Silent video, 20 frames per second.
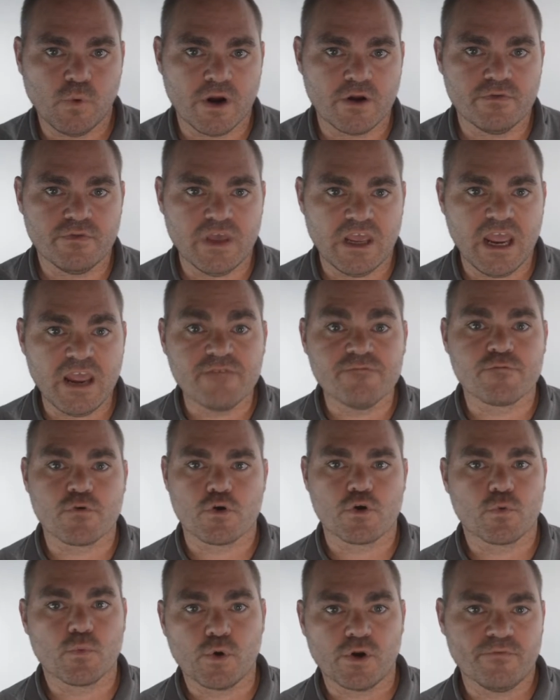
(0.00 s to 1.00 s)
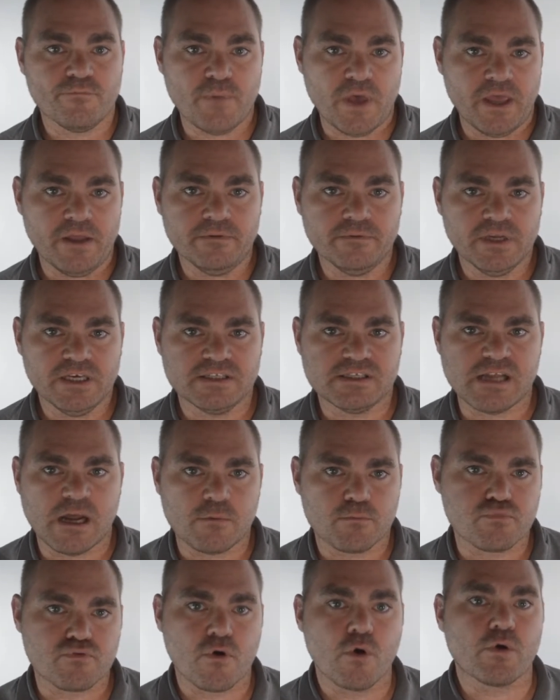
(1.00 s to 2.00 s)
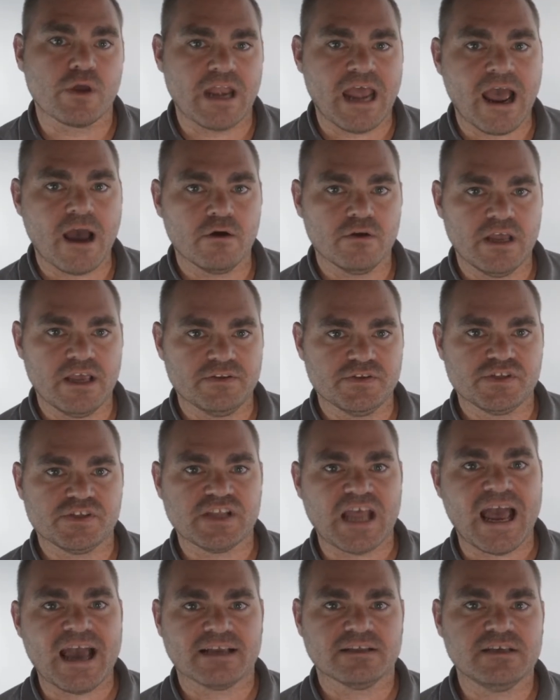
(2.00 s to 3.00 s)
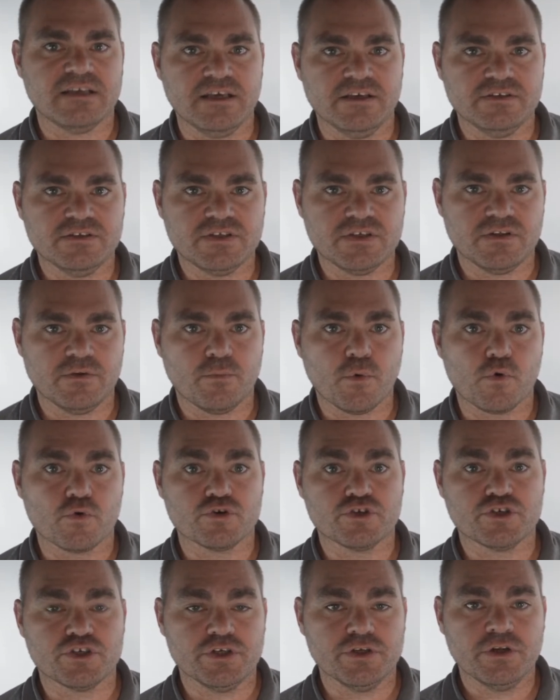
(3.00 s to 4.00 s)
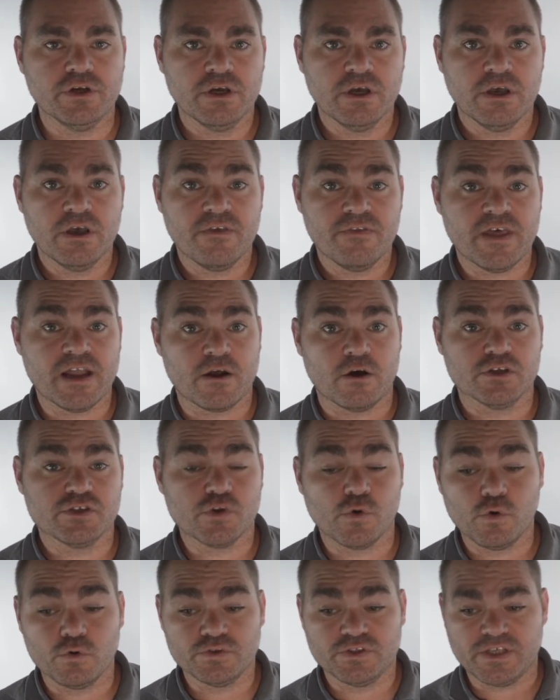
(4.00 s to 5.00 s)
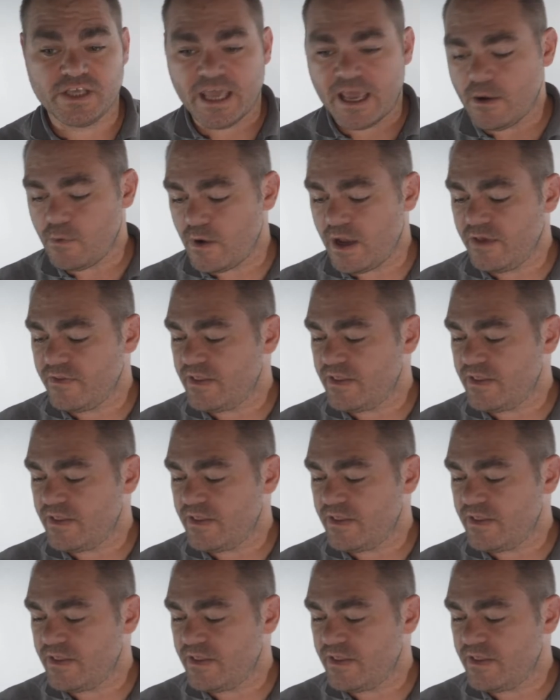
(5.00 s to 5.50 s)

the inverter would have been. It's now broken out and stacked into the portion that also holds the gateway.